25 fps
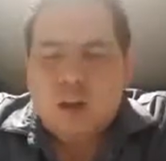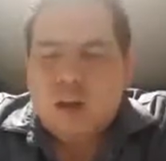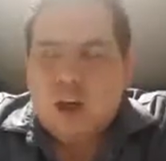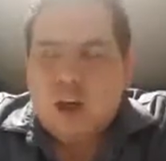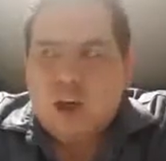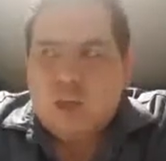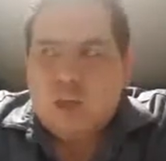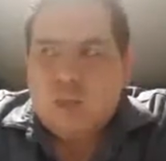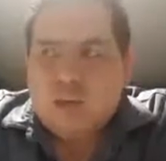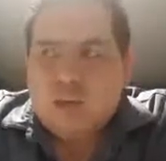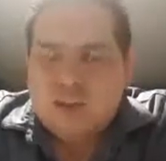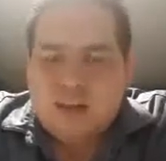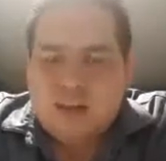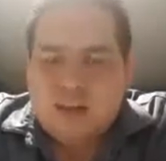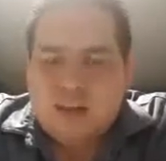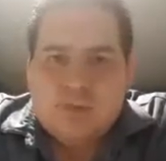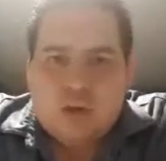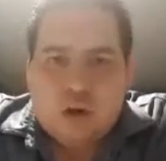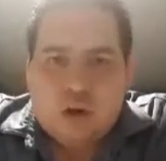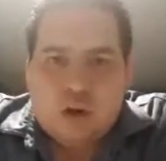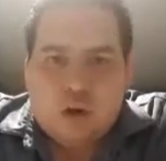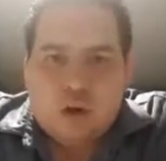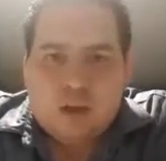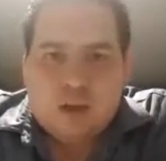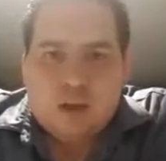We did have a
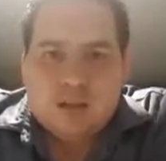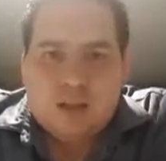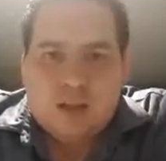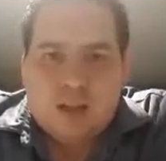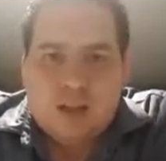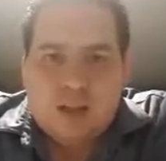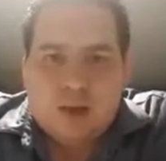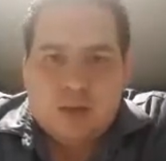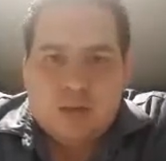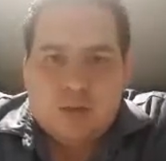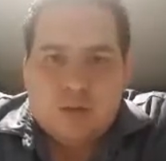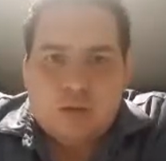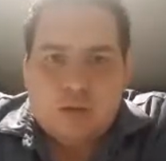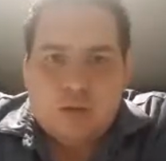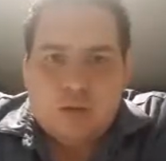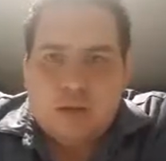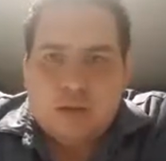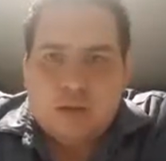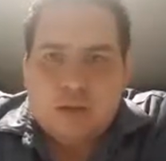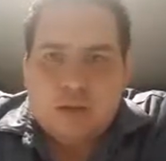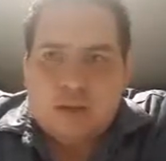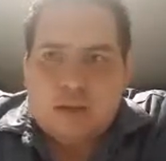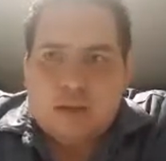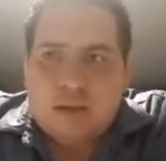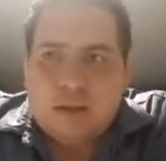goal disallowed,
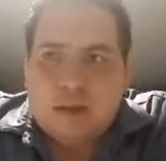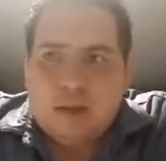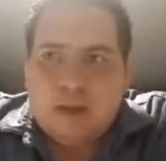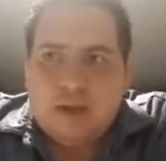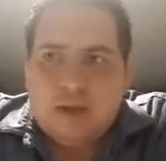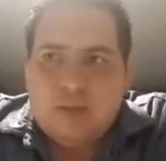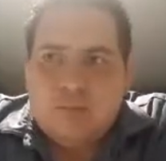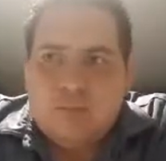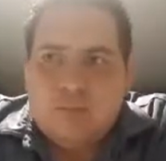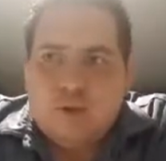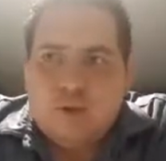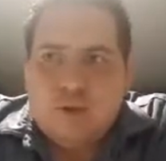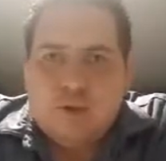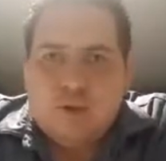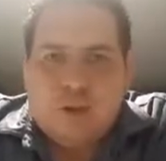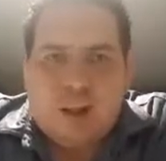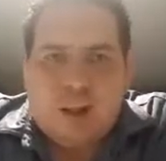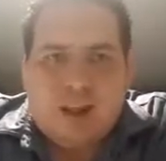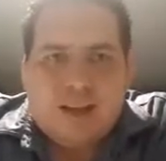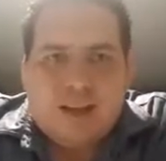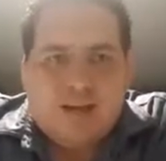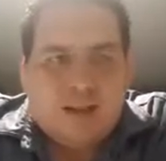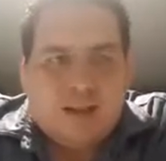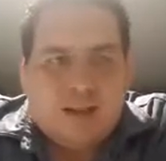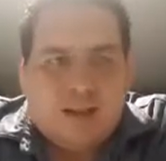but
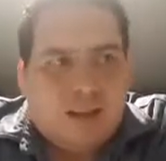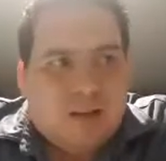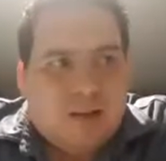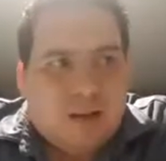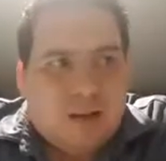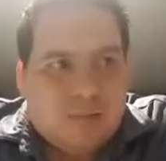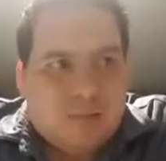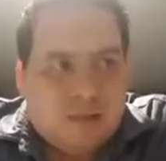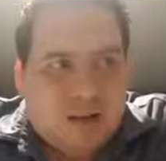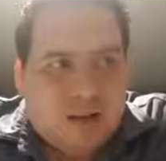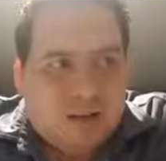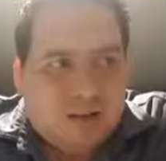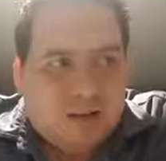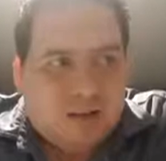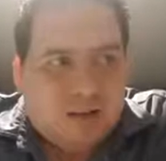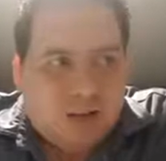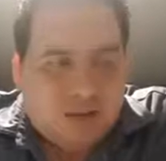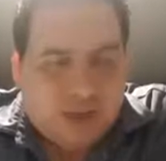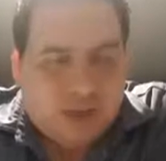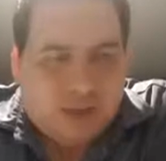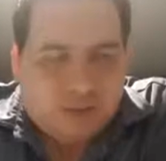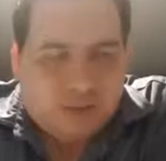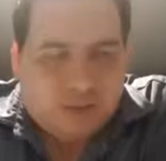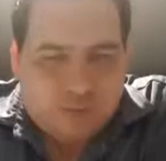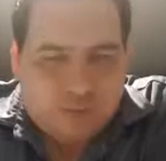nonetheless, it
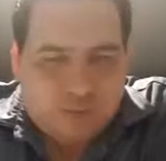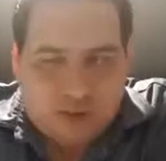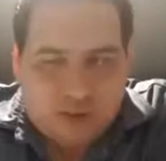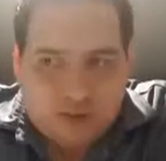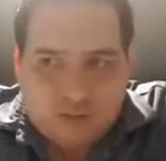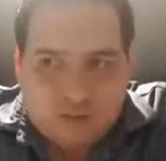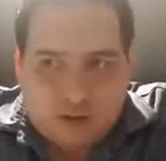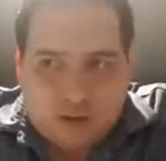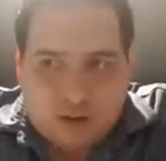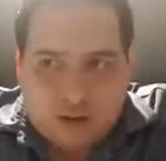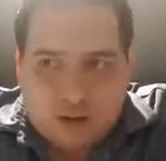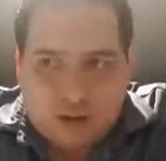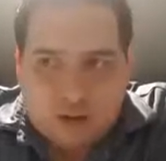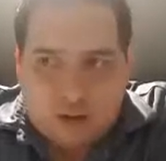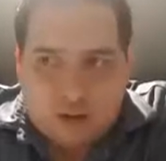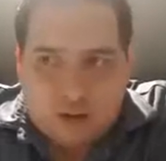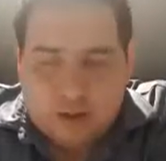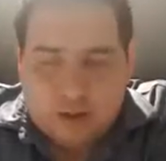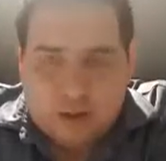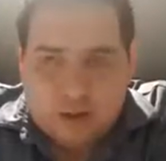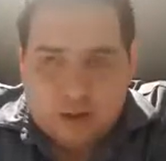maintains our unbeaten record.